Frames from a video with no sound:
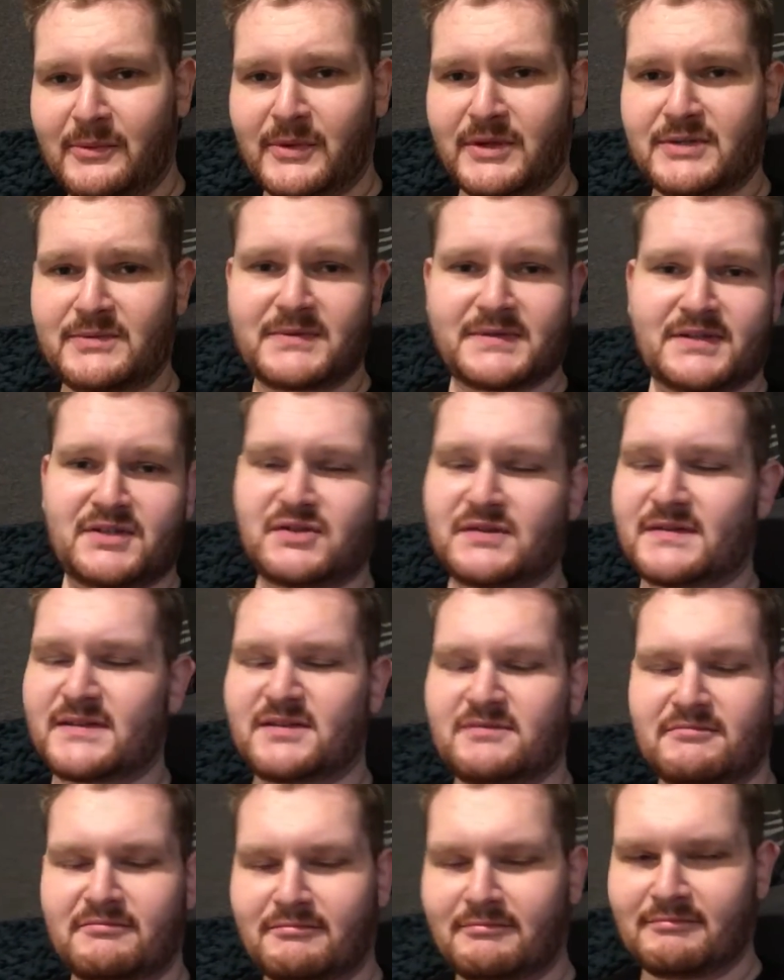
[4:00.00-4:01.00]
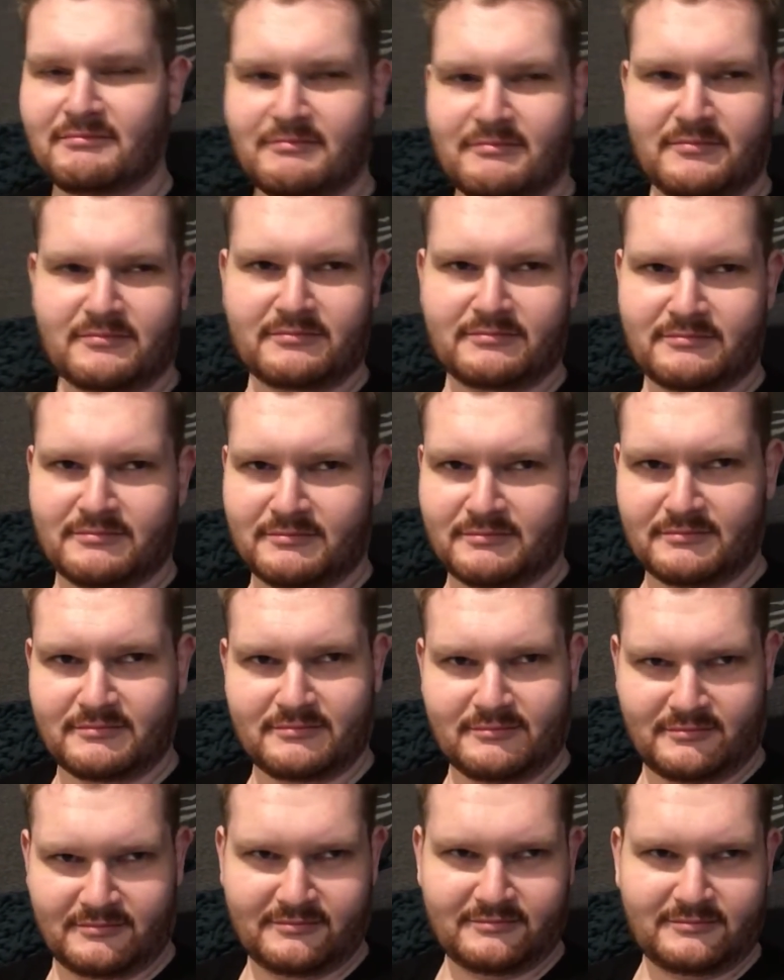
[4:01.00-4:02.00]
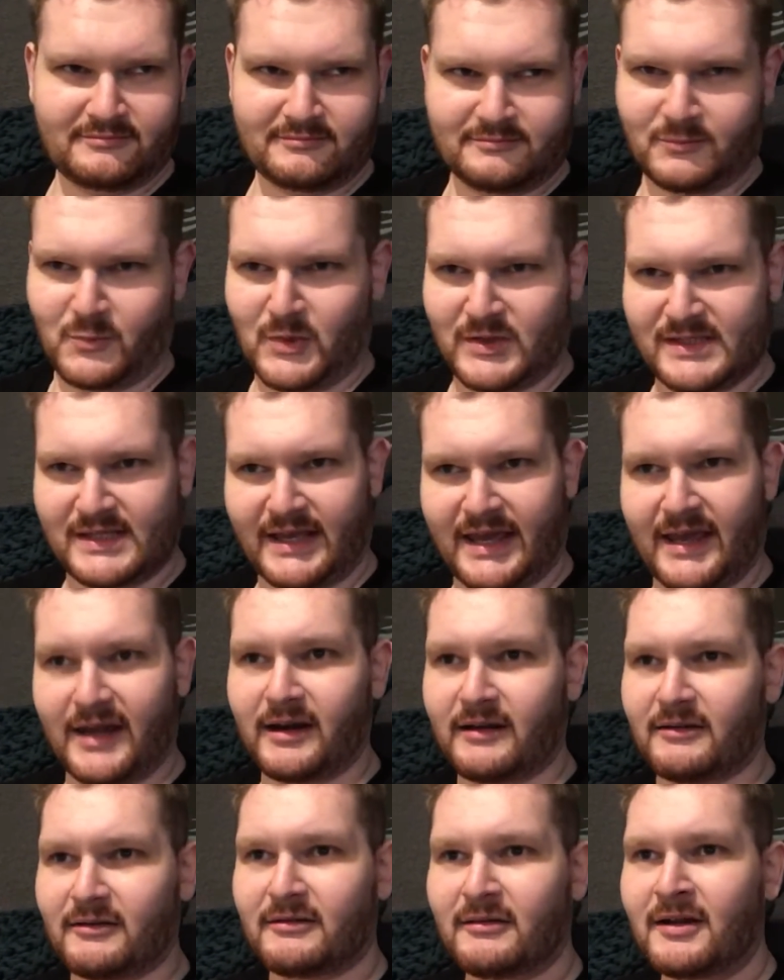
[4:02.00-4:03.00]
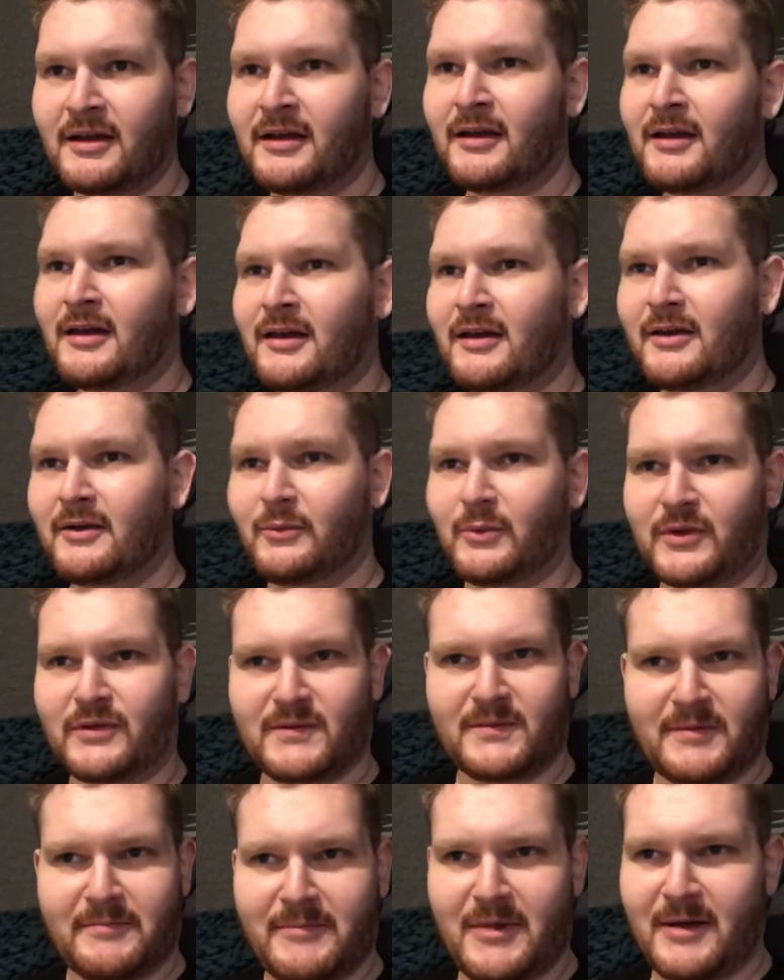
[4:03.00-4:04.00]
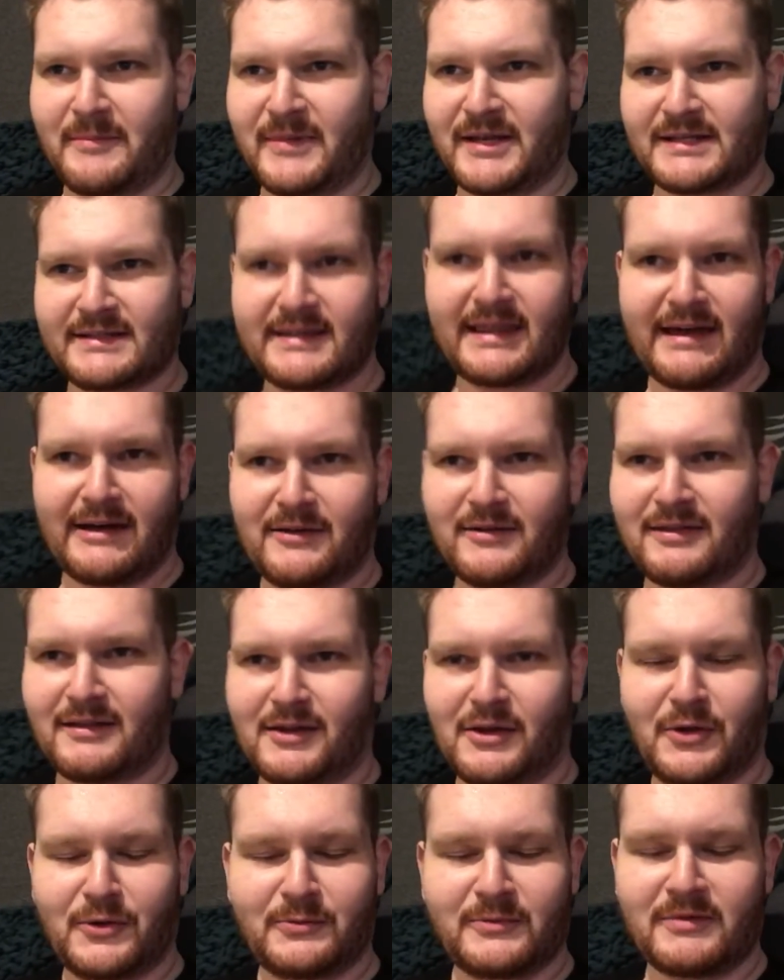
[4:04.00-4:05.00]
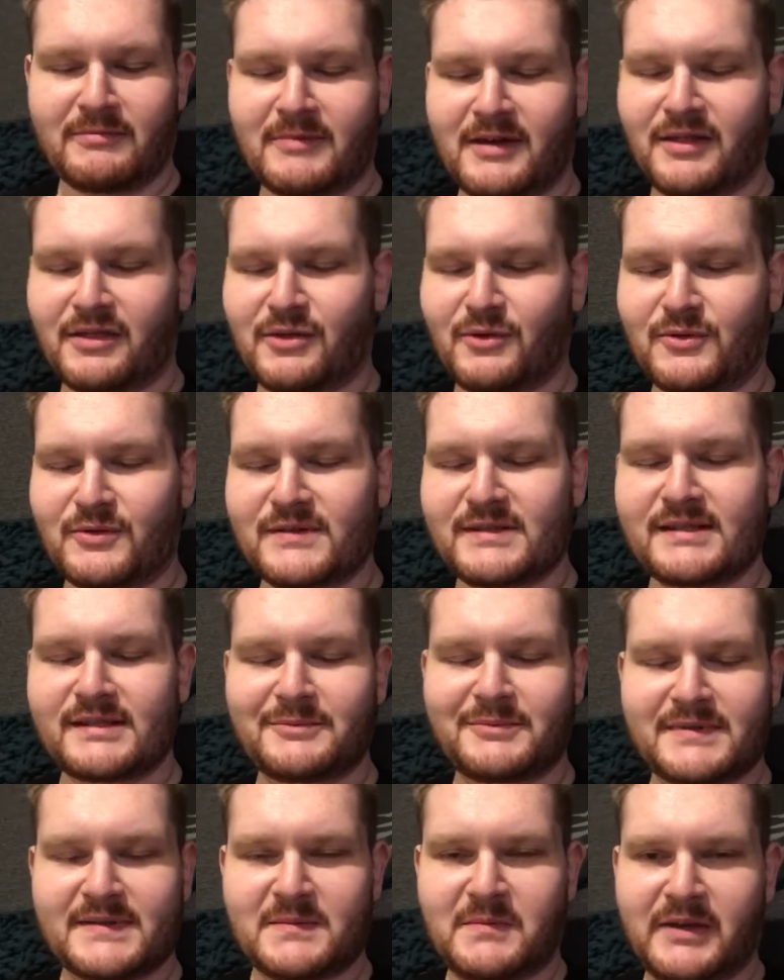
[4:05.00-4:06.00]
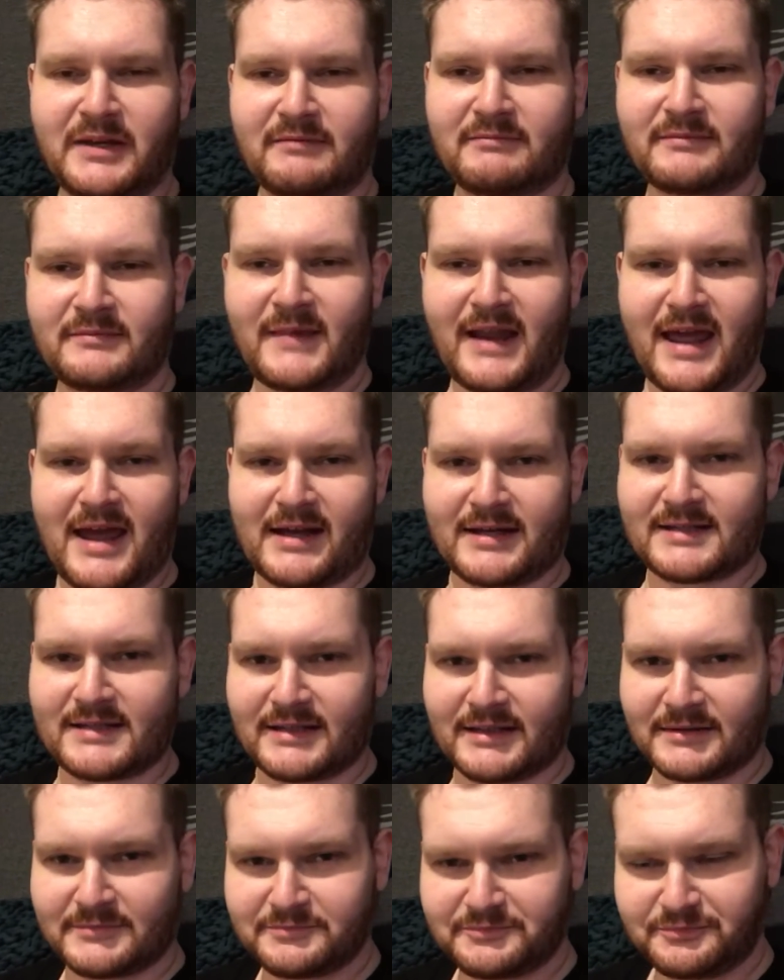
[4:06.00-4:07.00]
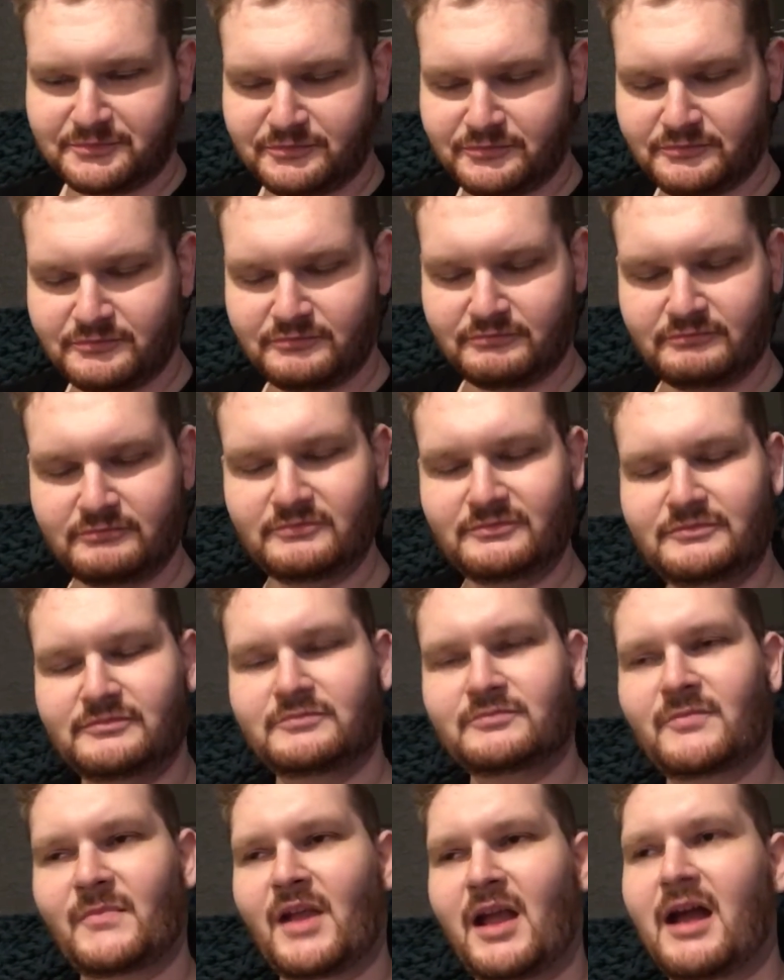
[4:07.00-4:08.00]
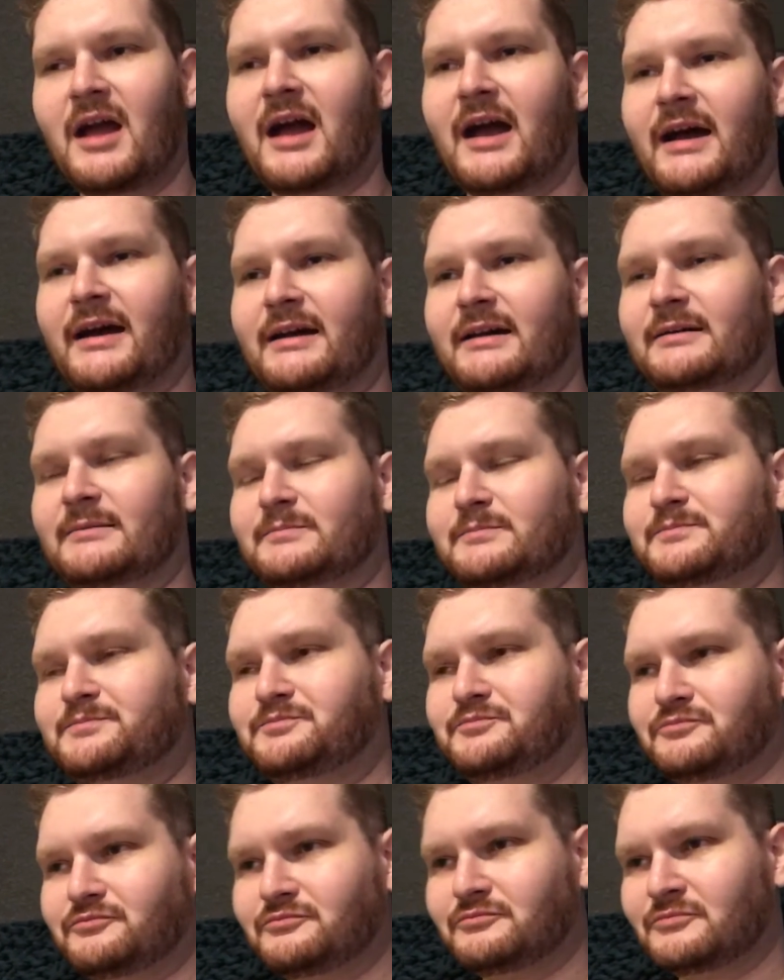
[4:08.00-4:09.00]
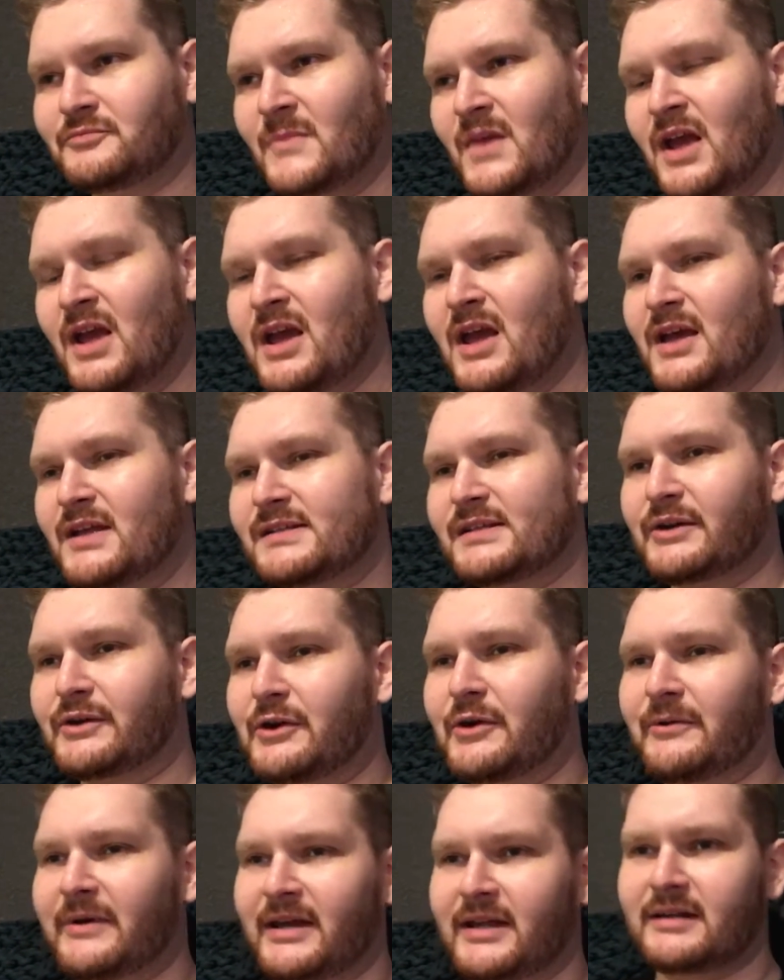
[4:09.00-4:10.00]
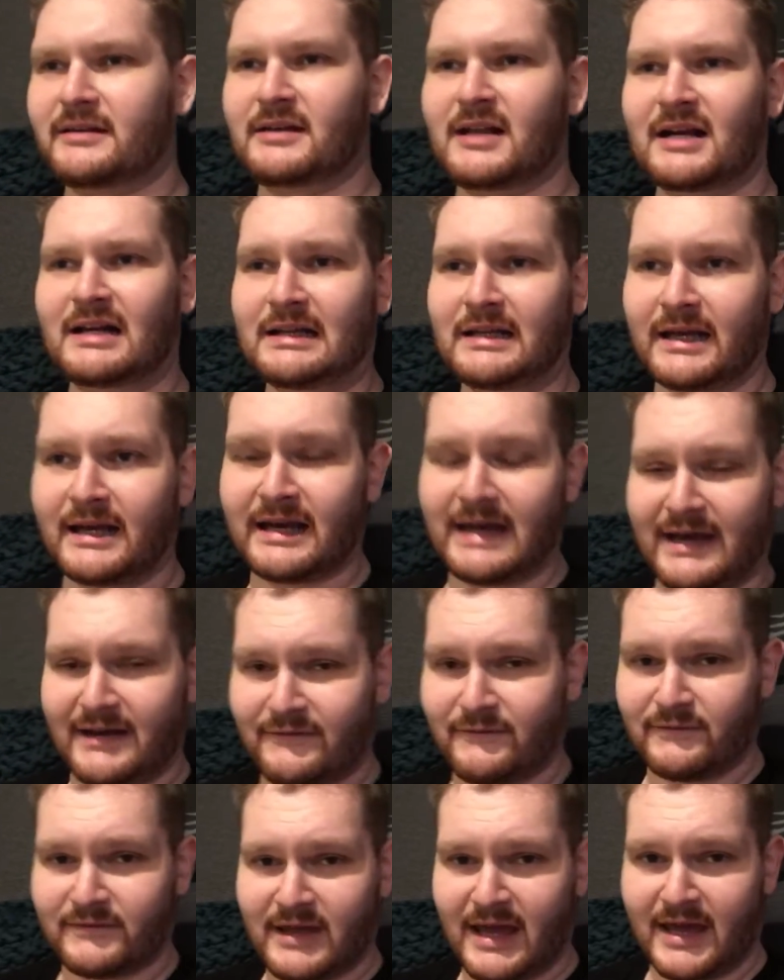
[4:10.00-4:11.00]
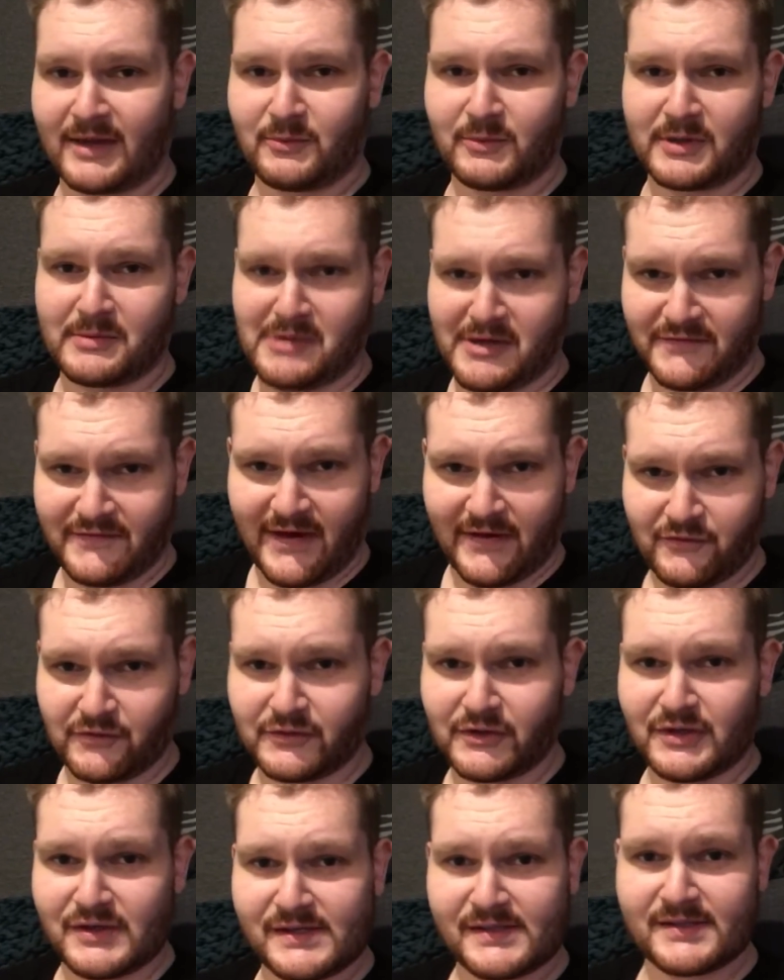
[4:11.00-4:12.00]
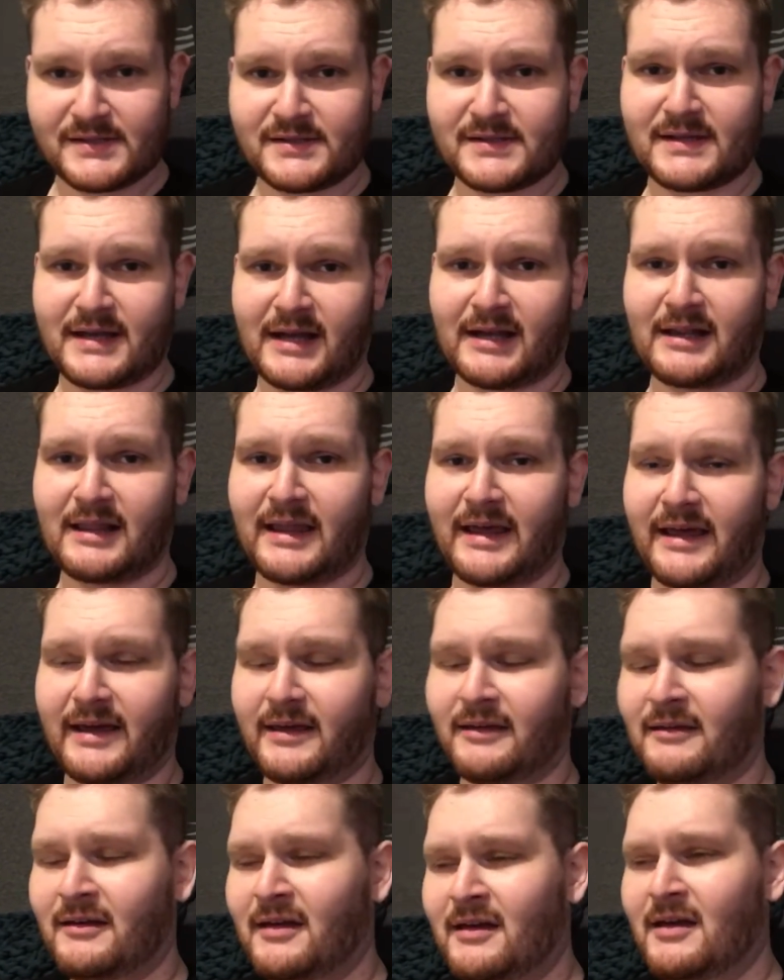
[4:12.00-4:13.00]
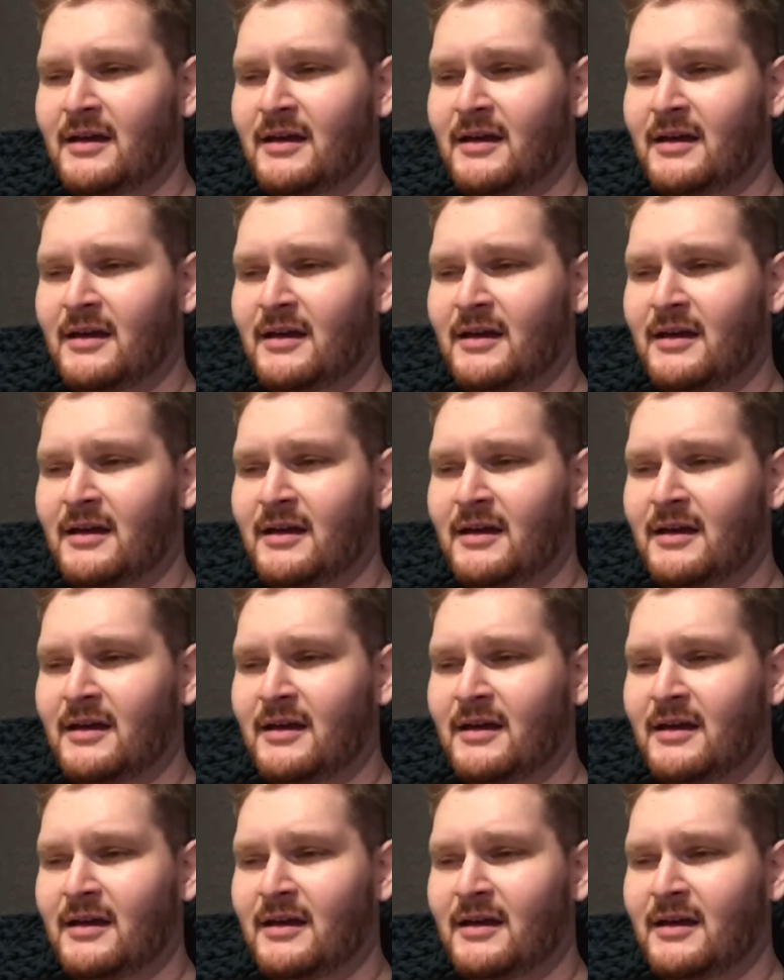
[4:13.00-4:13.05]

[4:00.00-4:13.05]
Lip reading: which was just, once again, with my mental health alone with my thoughts, it was a bit hectic. So I go in. Luckily, I had one of my favourite nurses, Claire,